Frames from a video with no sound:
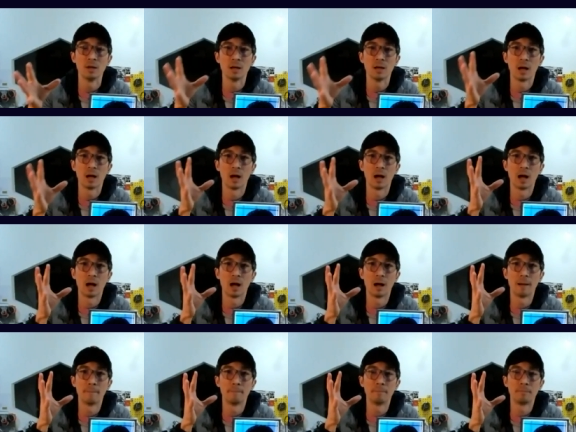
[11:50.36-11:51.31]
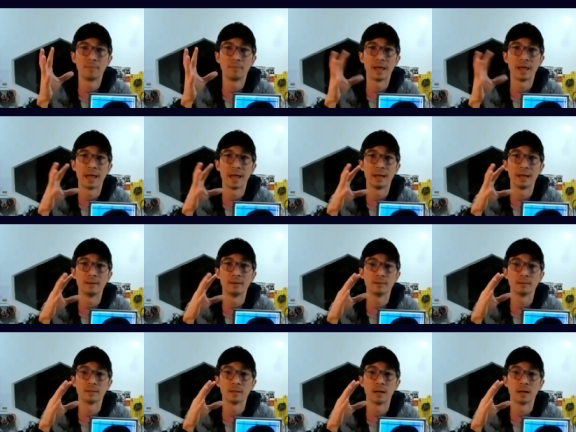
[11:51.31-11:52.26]
um,
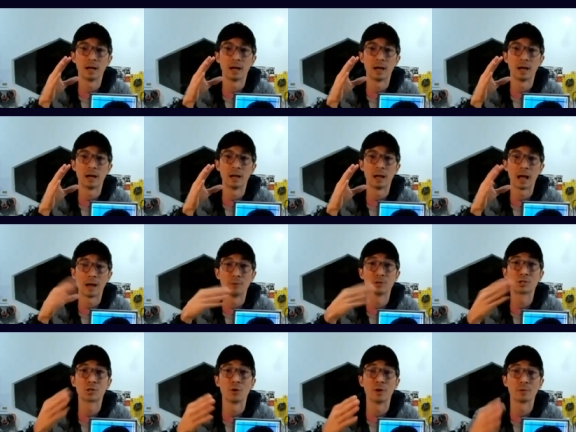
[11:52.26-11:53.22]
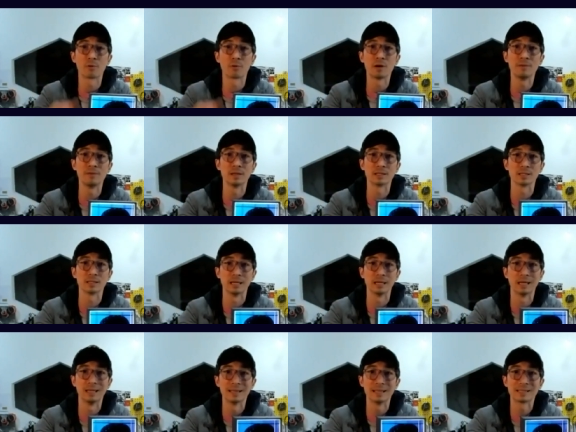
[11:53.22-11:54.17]
than uh, I was showing previously.
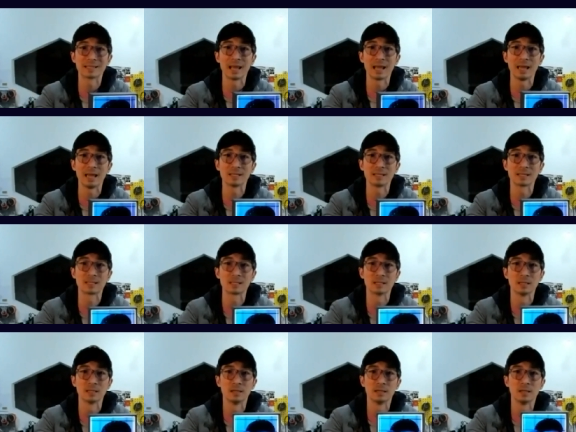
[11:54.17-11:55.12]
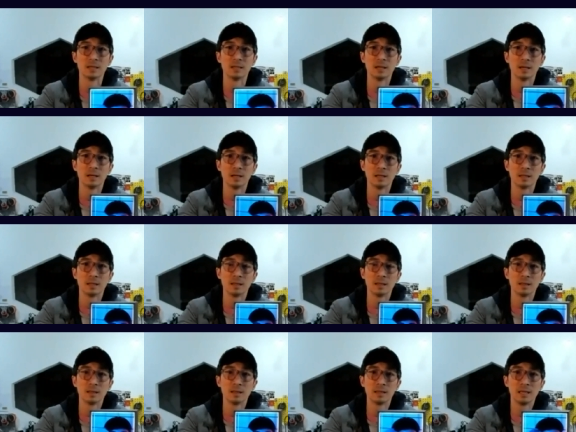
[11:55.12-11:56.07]
In this case,
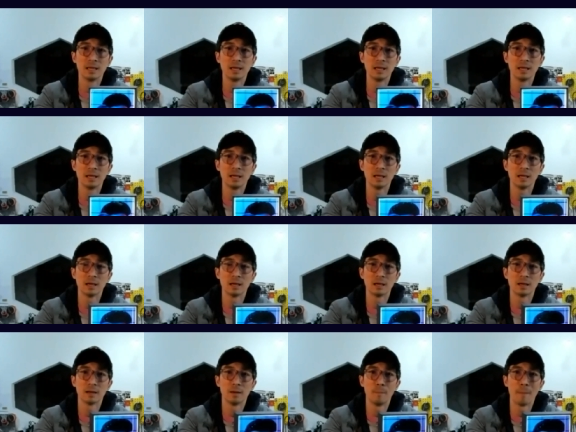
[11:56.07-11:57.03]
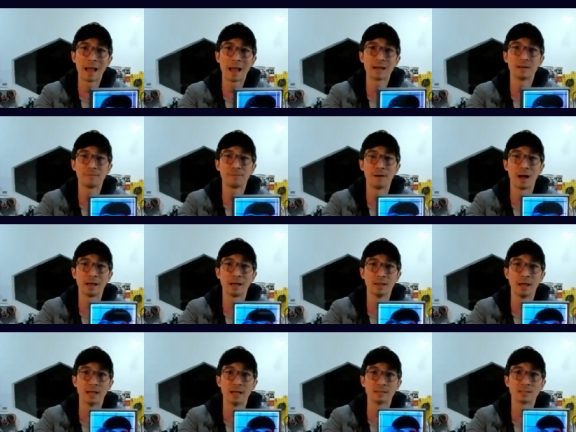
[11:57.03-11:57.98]
the magnifying
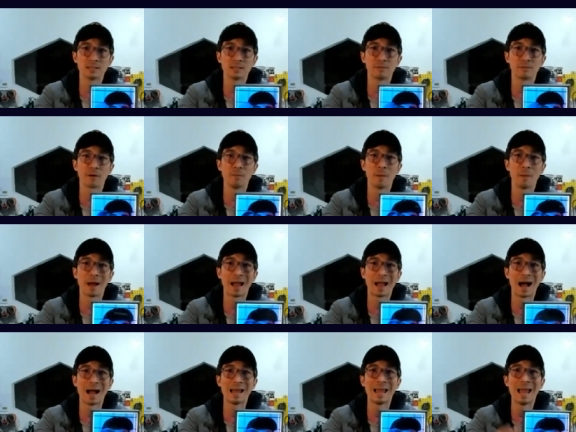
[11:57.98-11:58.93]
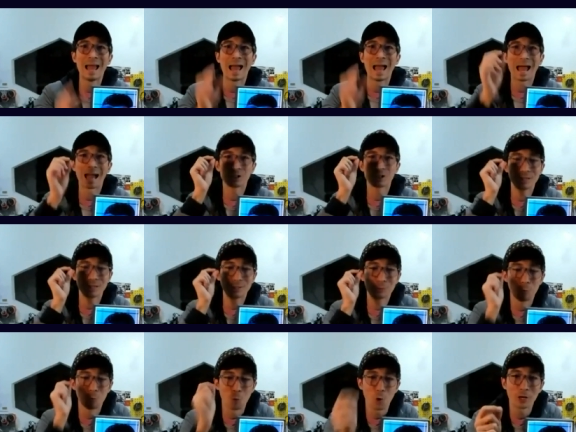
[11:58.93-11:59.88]
lens in front of my eye actually is
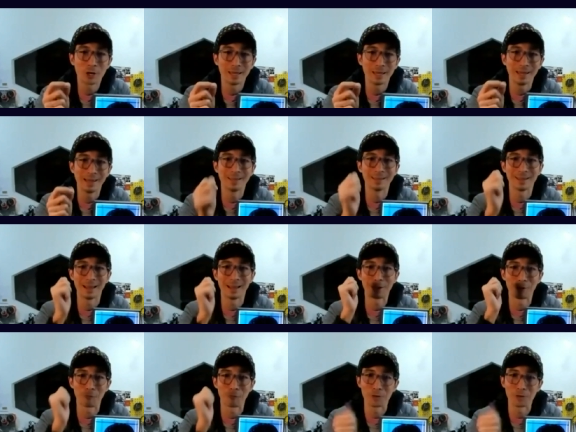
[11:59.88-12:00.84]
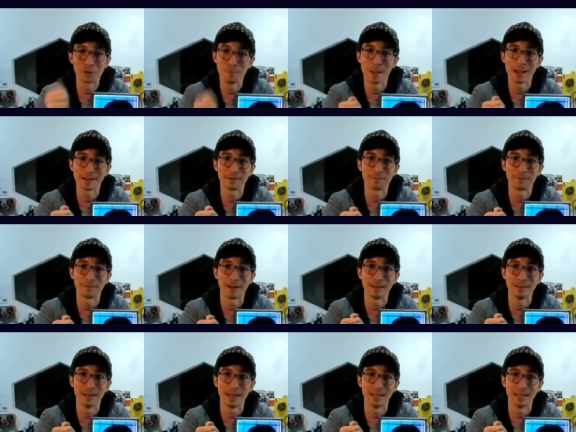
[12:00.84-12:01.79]
working like a real
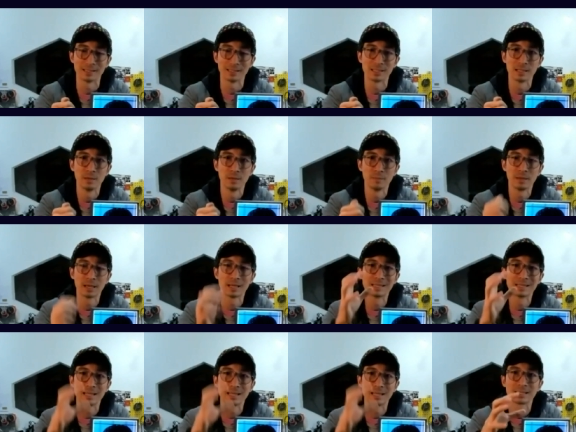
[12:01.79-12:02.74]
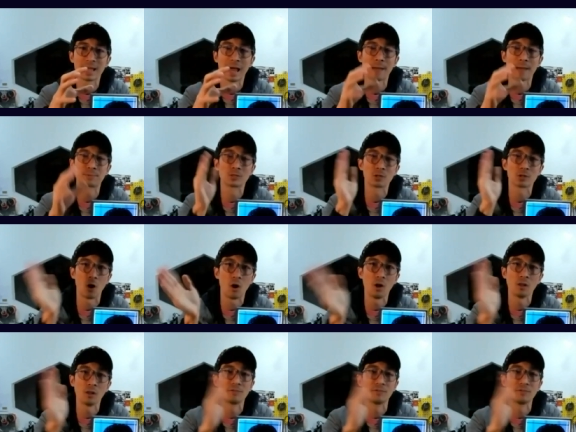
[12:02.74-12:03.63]
magnifying lens because this captures all of the